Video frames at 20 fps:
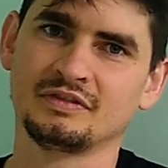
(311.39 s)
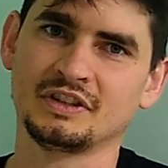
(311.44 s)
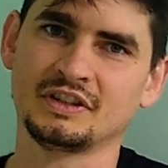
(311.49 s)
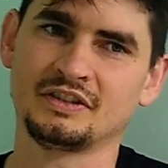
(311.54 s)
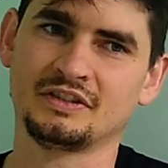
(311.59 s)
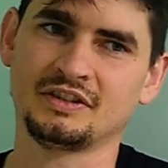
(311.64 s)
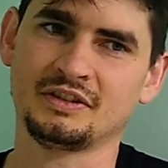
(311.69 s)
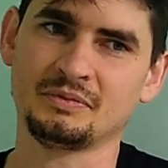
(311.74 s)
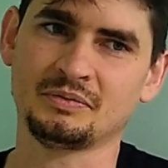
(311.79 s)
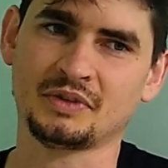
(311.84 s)

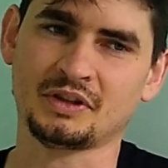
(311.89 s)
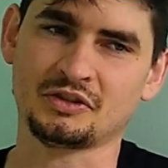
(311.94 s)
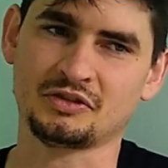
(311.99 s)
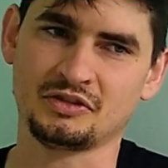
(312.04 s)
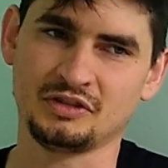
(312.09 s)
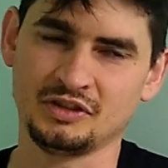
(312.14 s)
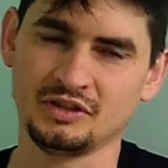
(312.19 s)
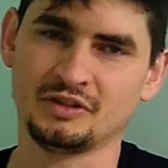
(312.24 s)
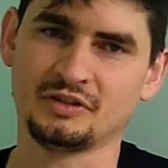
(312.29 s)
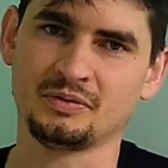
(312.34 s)
seems like
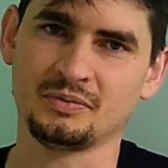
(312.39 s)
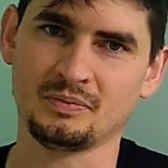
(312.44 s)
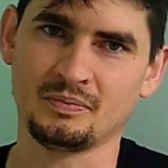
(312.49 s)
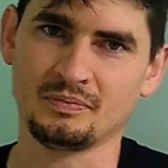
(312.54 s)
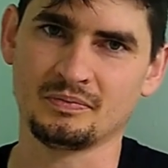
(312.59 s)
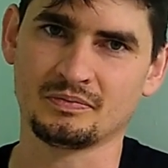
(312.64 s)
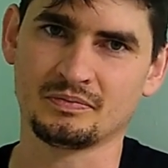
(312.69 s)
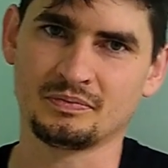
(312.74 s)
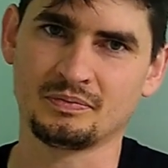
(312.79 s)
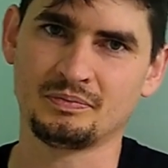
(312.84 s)
she needs
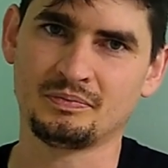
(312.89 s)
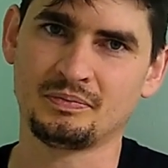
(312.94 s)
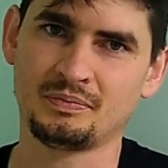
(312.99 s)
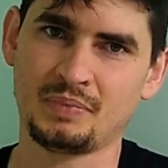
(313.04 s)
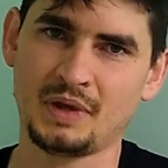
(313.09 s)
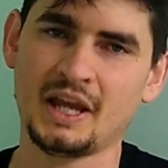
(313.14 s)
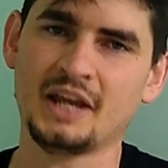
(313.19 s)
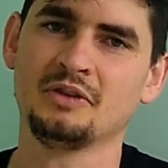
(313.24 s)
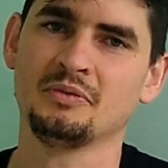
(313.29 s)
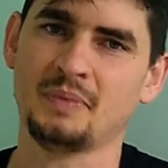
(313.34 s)
some
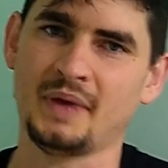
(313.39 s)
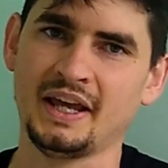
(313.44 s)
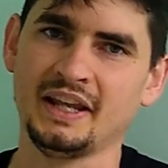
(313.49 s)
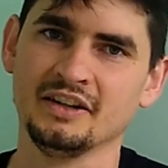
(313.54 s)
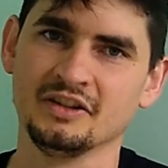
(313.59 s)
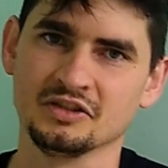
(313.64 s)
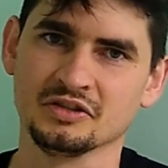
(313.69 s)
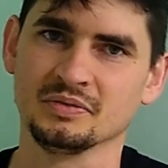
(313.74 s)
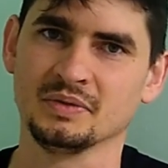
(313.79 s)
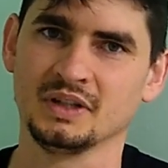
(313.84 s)
pain
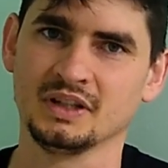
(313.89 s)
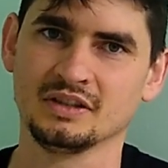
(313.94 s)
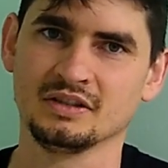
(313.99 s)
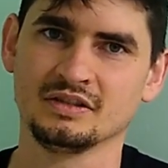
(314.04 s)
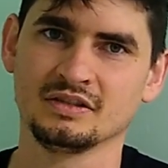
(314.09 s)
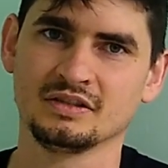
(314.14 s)
management.